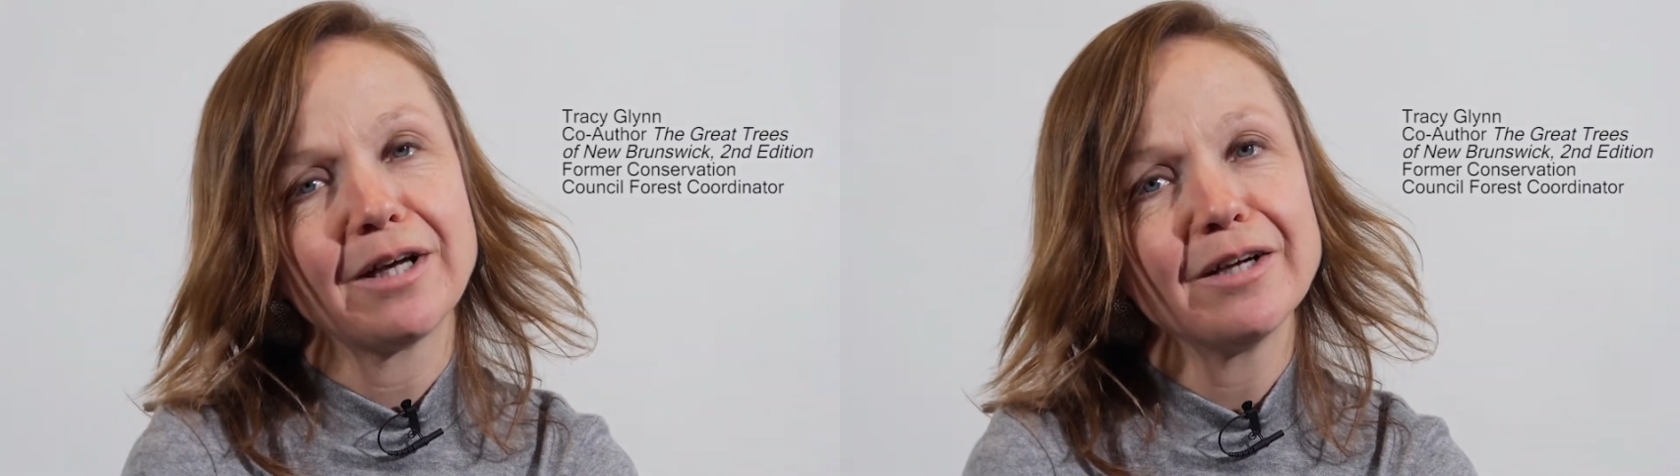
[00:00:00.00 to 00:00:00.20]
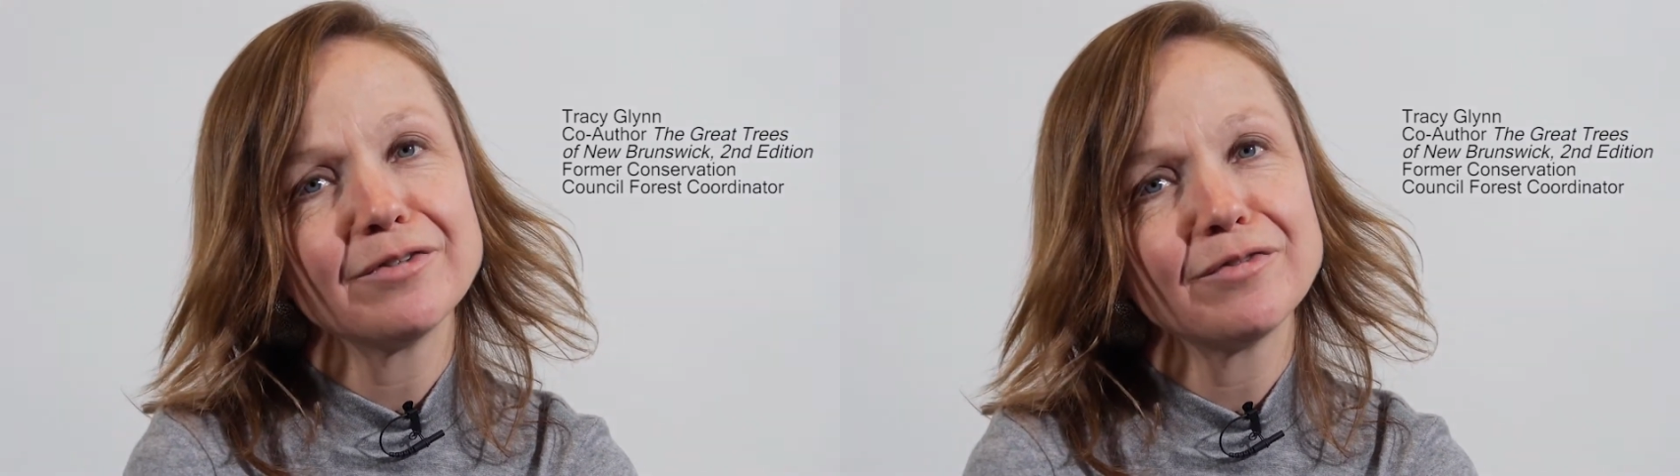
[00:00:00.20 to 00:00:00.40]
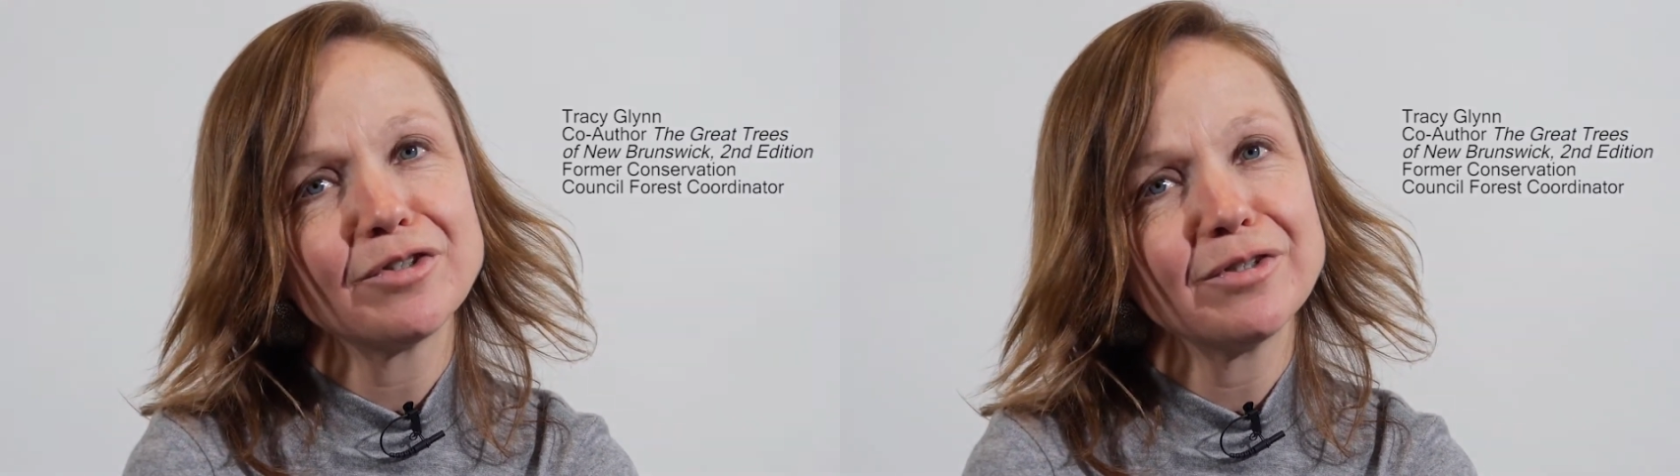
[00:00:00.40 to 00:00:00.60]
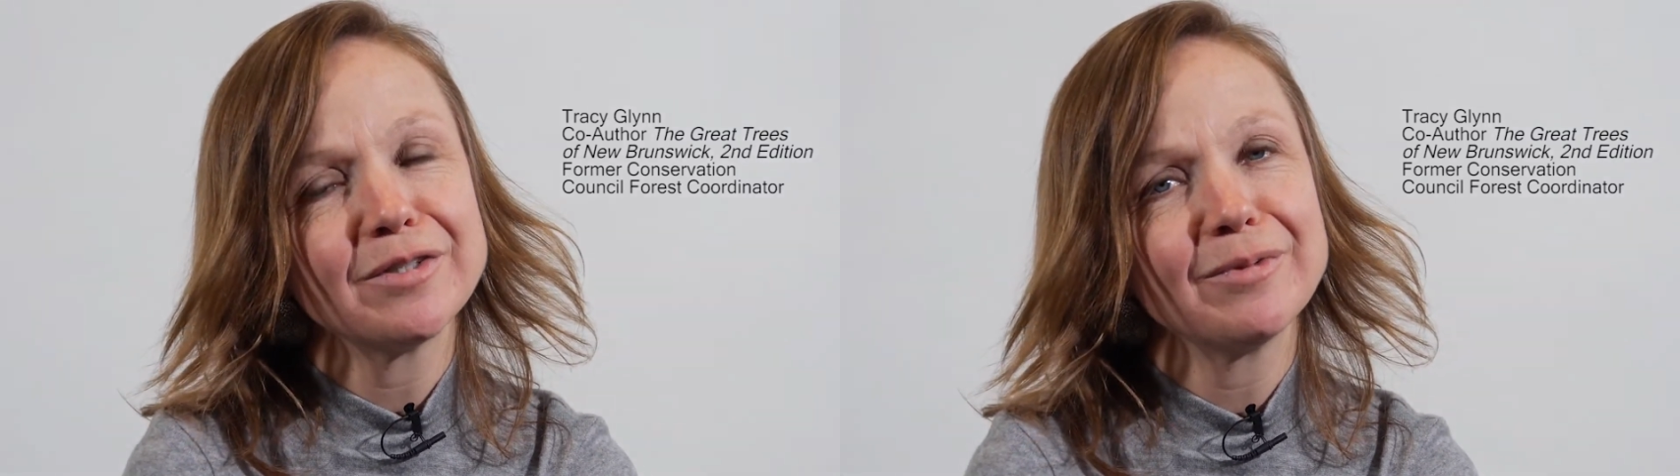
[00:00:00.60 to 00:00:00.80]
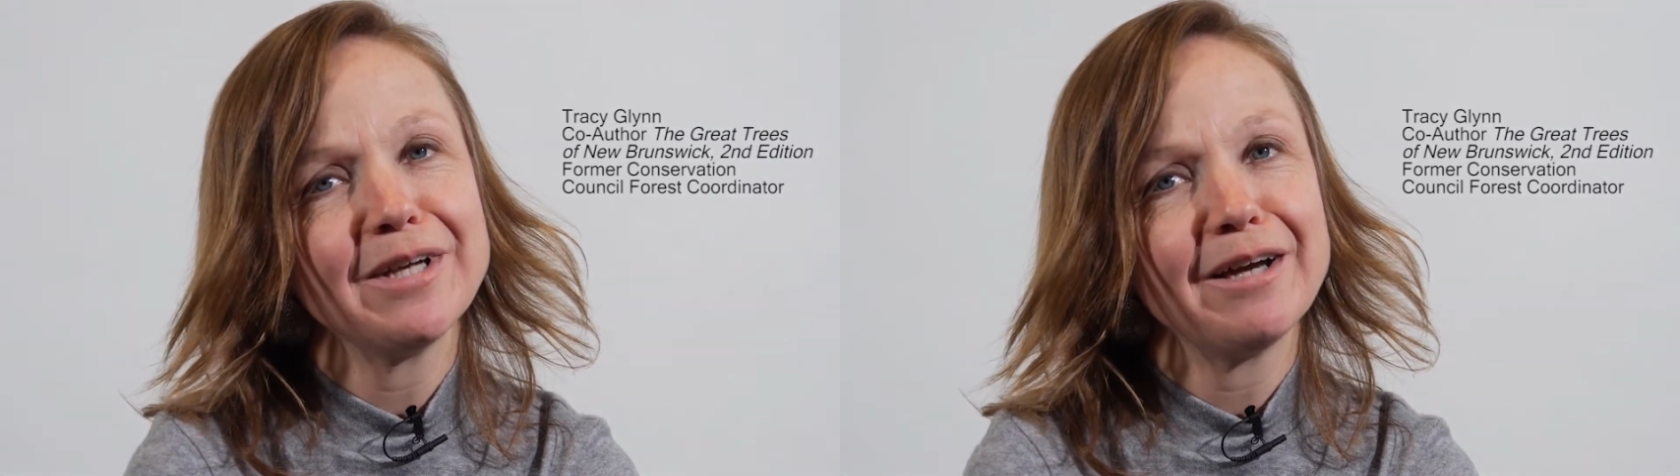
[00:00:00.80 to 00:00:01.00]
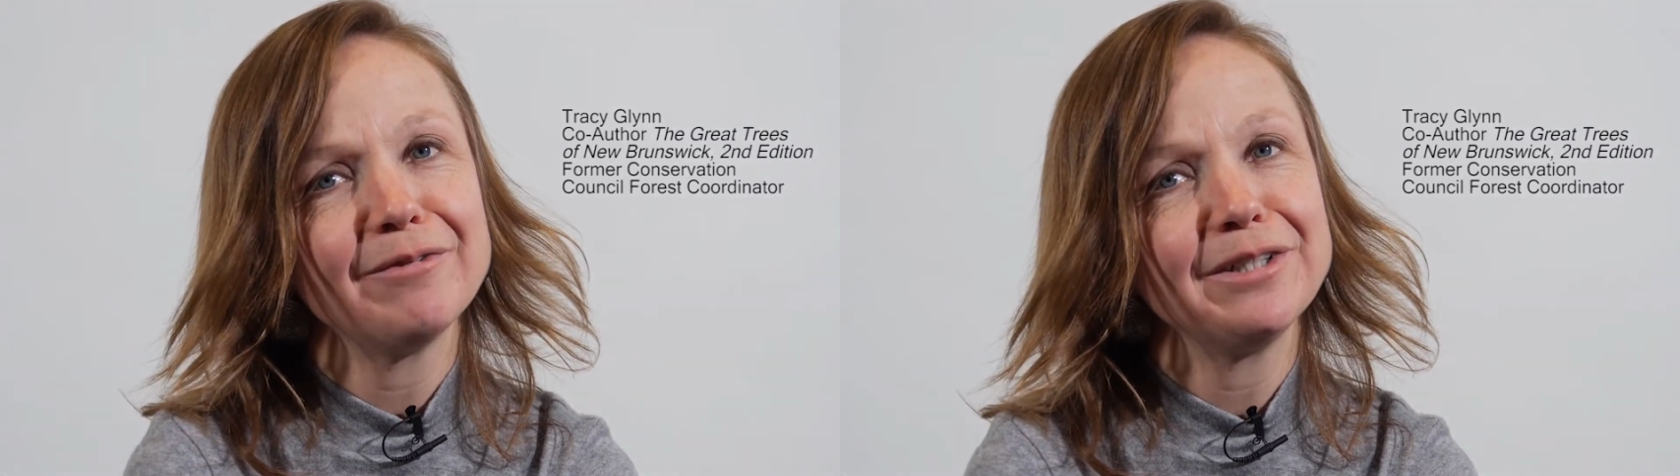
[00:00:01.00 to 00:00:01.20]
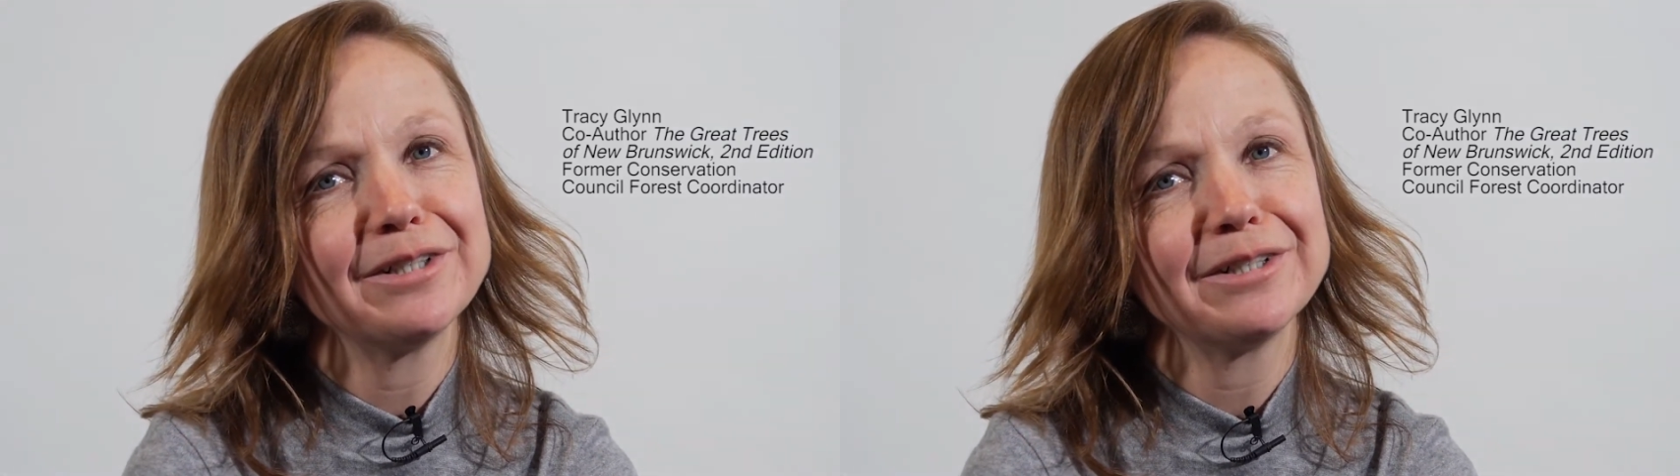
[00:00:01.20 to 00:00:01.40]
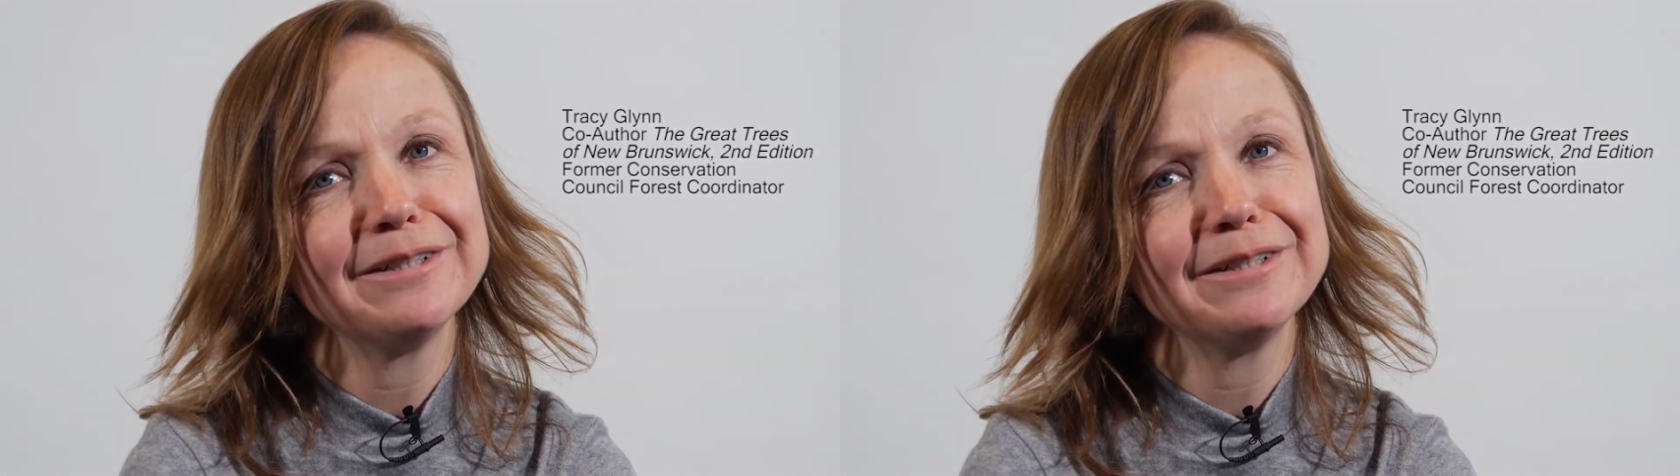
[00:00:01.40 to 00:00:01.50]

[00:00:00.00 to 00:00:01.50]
kinds of trees we have here